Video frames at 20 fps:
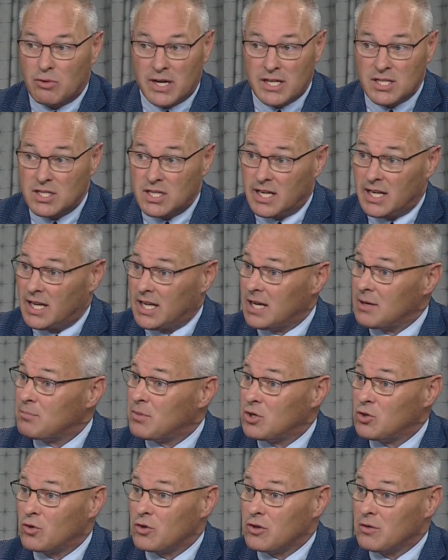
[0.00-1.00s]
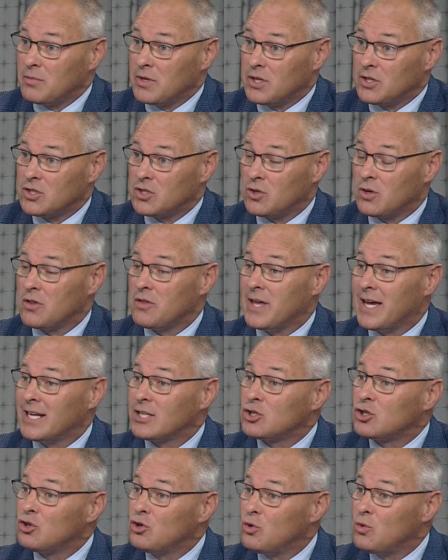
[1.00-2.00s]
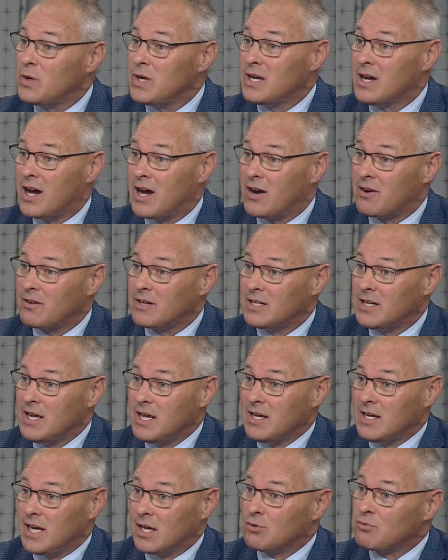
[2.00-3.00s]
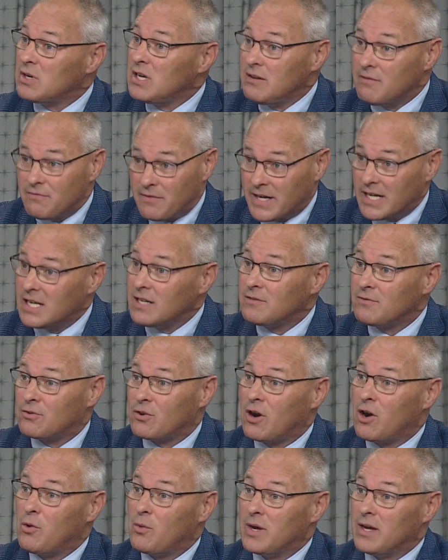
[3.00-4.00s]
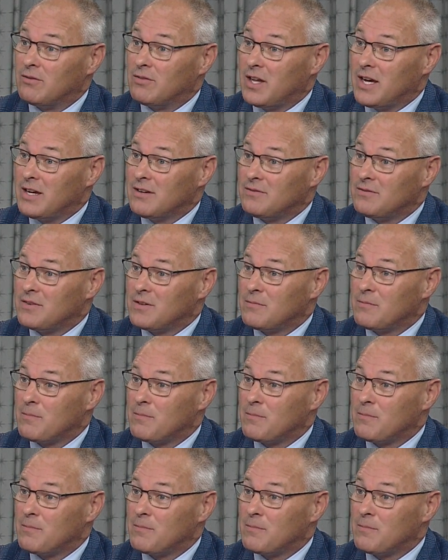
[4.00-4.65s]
resonating up in northern Minnesota. That's who we are, and really fighting for our way of life.